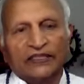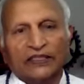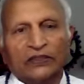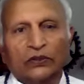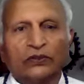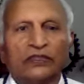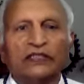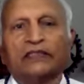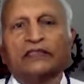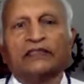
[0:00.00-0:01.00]
So
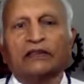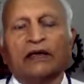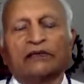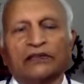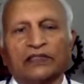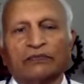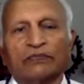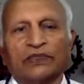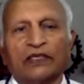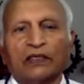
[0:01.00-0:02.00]
this is the
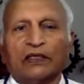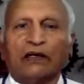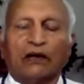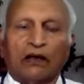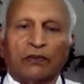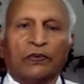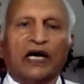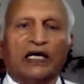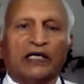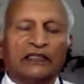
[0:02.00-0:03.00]
concept of
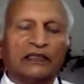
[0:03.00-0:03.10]
God.